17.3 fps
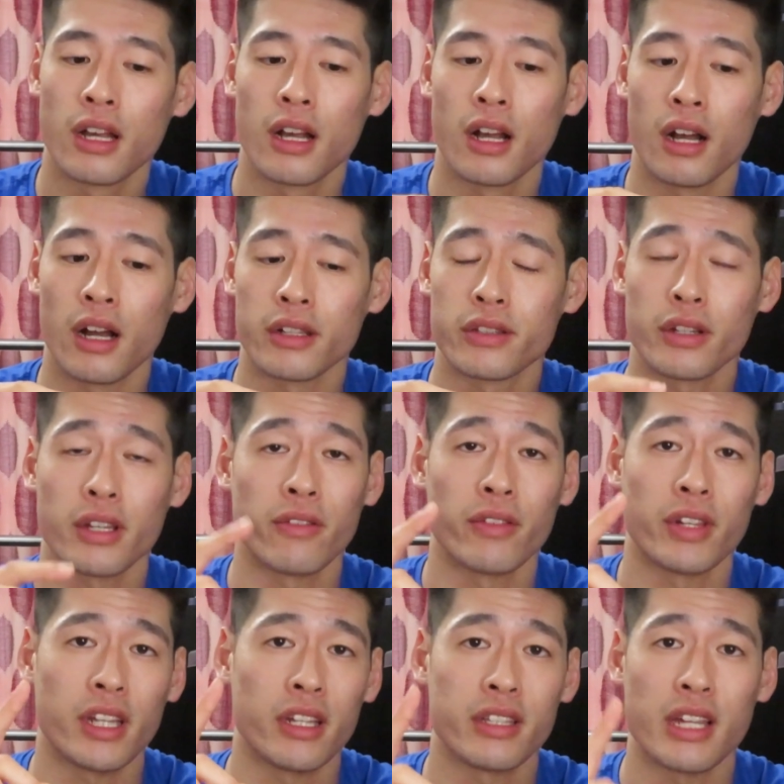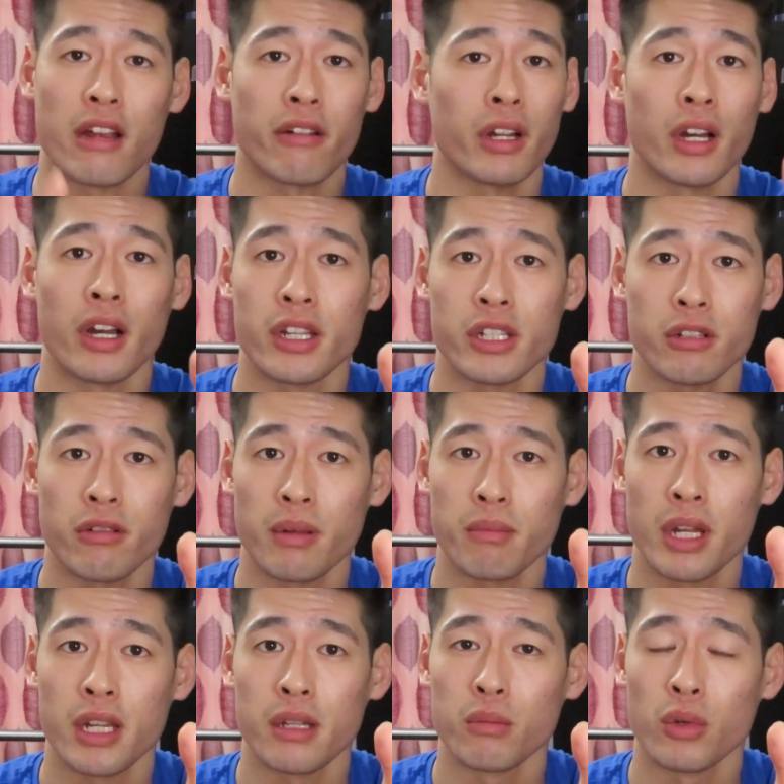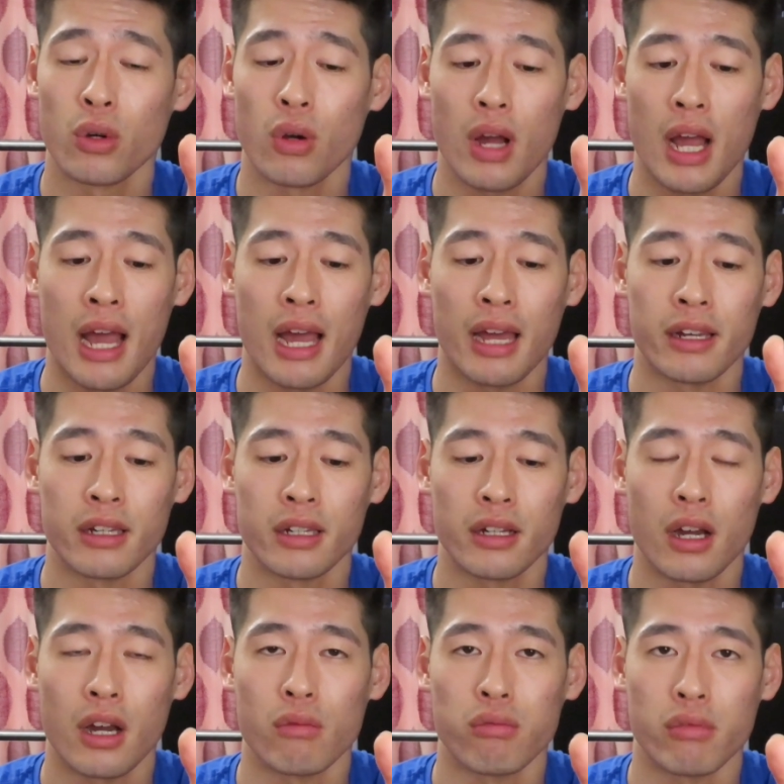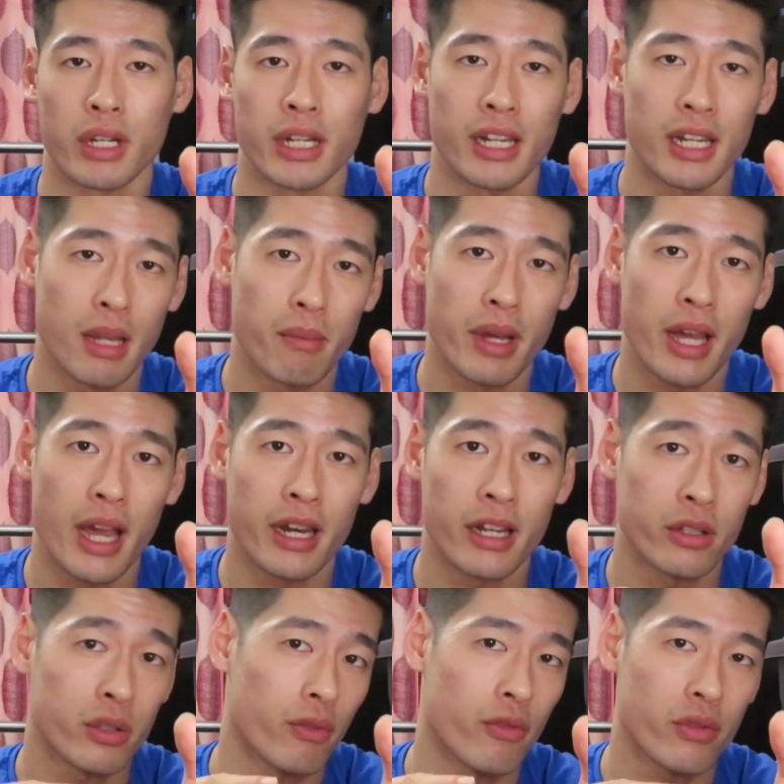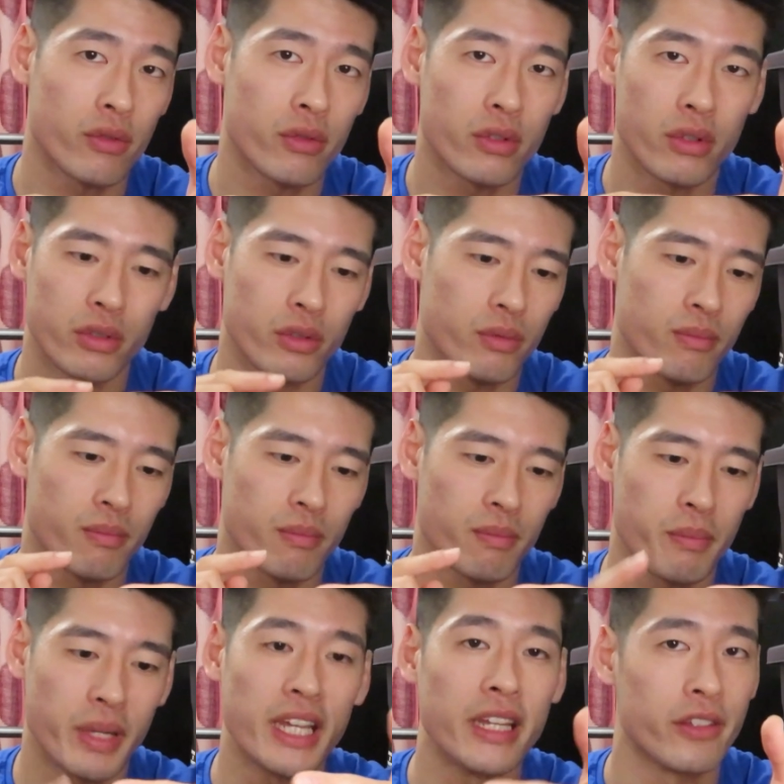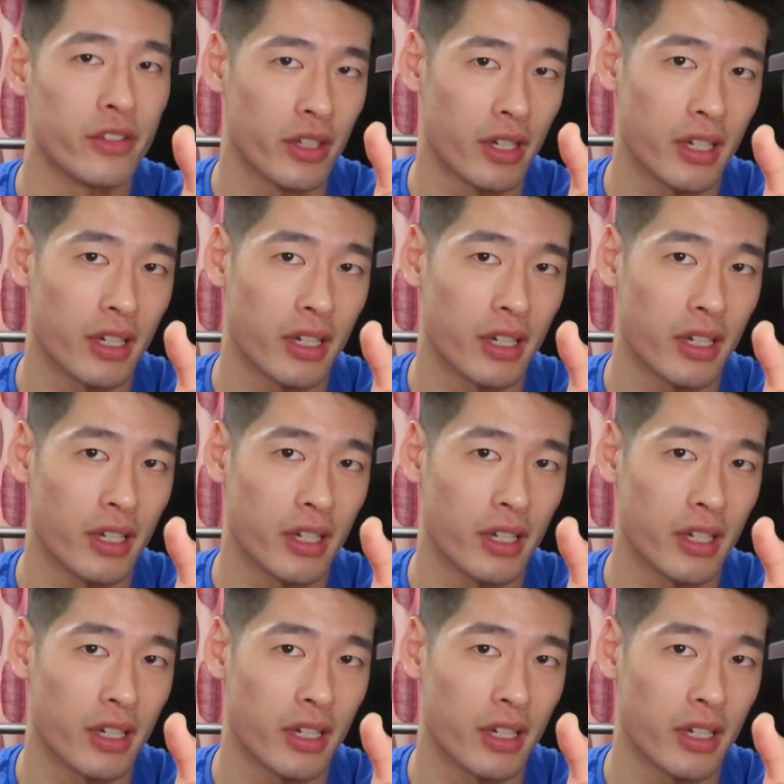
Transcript: I don't even eat dairy ice cream anymore, and I really limit any sort of pizza.